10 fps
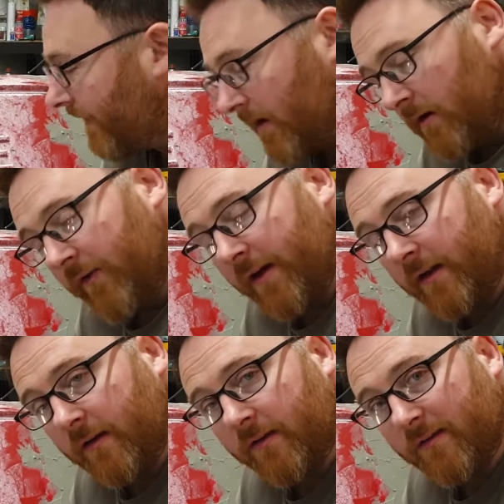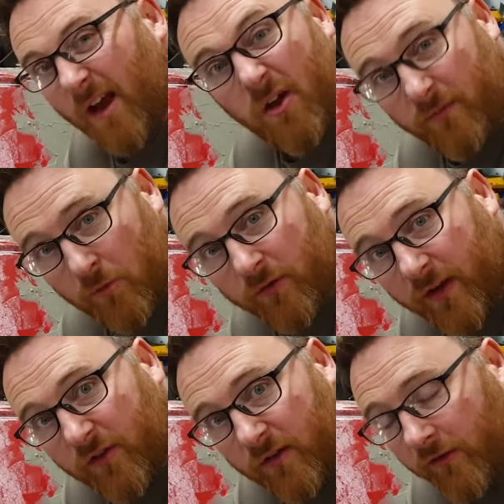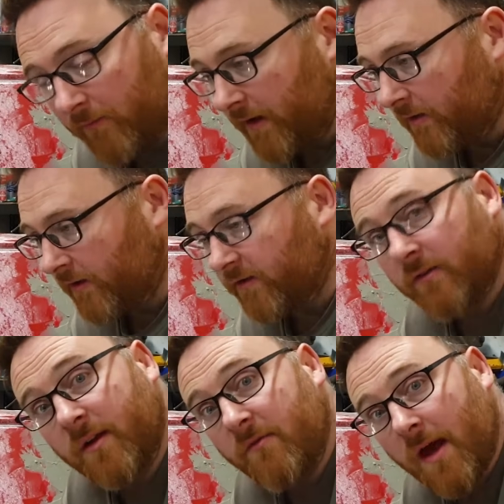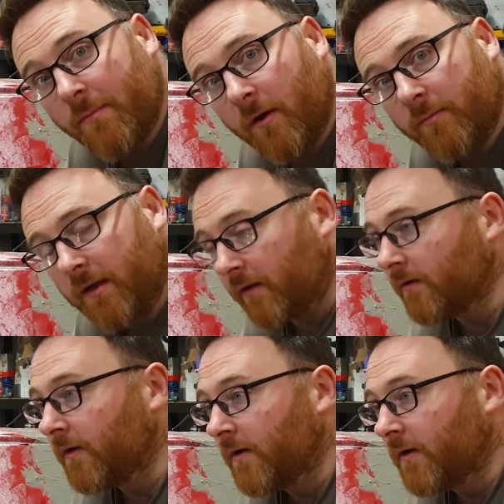out of ideas, out of motivation, if I'm being honest. So I'm going to wrap it up here.